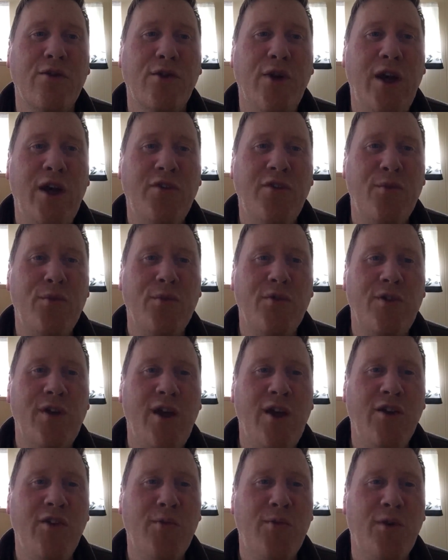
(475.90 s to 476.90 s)
we have to
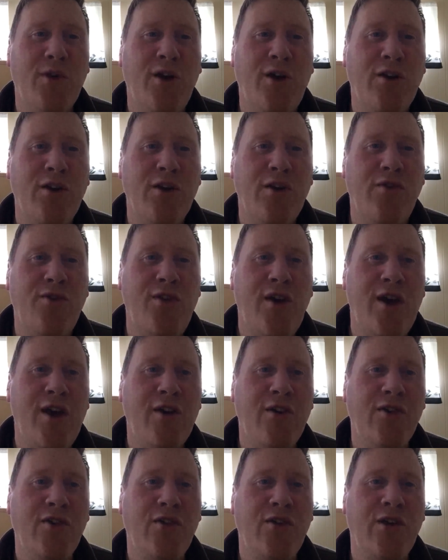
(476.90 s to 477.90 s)
protest, but all these
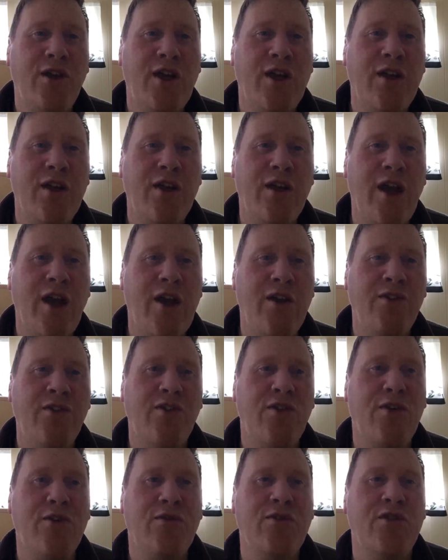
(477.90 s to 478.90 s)
fans are getting
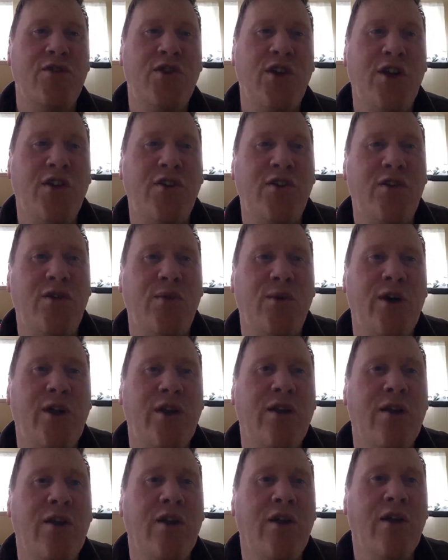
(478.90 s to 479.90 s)
gassed over Chelsea win.